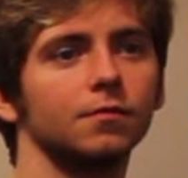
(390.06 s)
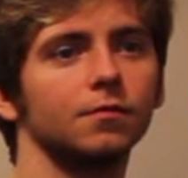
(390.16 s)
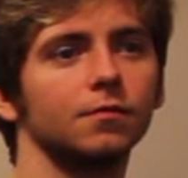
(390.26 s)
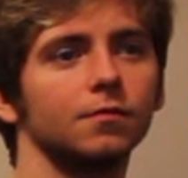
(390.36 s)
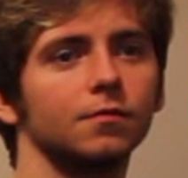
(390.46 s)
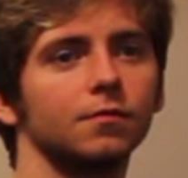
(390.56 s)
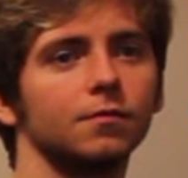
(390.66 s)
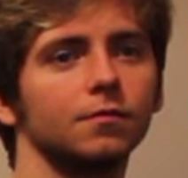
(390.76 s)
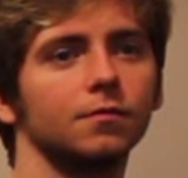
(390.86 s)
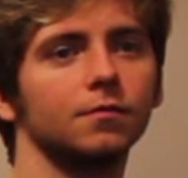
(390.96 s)

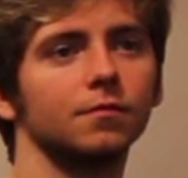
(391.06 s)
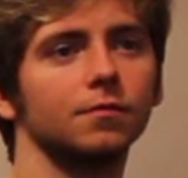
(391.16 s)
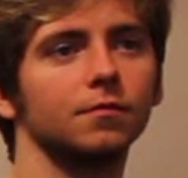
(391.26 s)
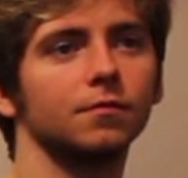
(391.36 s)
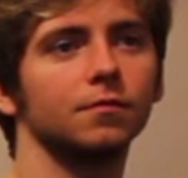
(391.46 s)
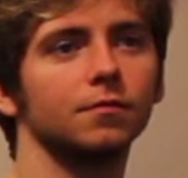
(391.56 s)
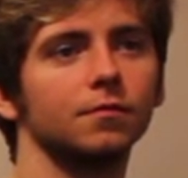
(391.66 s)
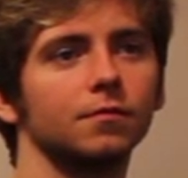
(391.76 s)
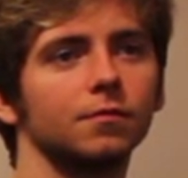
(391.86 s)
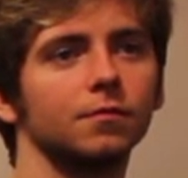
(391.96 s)

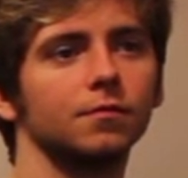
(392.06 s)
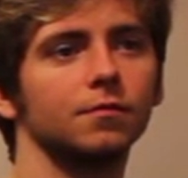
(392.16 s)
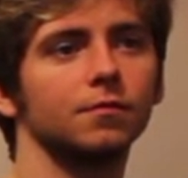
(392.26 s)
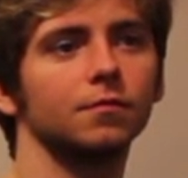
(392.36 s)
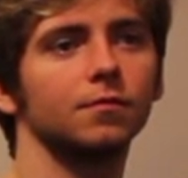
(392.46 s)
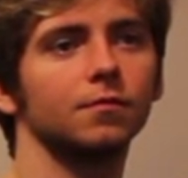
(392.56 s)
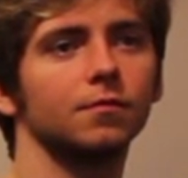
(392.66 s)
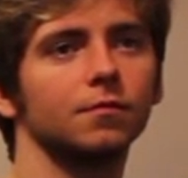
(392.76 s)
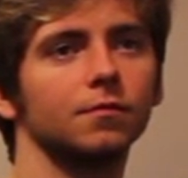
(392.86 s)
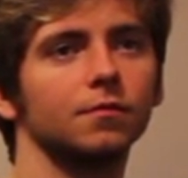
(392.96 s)

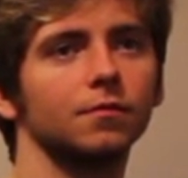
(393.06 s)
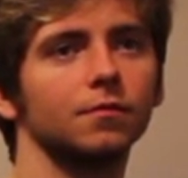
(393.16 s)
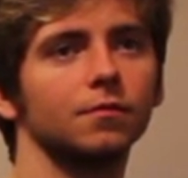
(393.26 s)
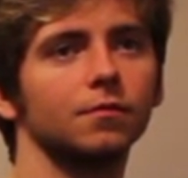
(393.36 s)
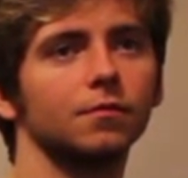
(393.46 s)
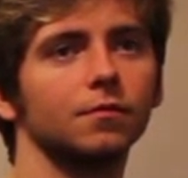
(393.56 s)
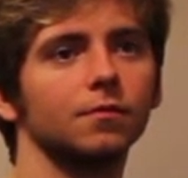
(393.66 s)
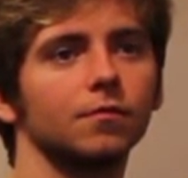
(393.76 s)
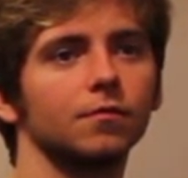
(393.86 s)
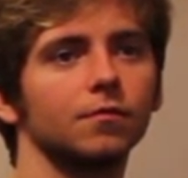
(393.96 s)

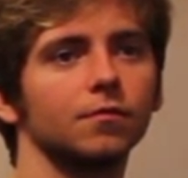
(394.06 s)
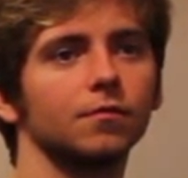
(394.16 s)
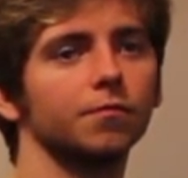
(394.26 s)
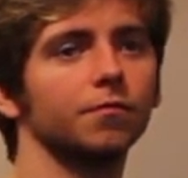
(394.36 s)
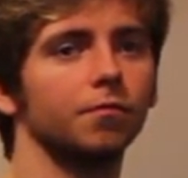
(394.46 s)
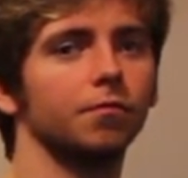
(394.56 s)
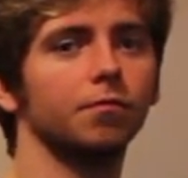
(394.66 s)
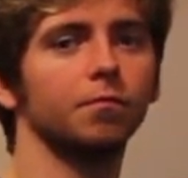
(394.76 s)
(silent)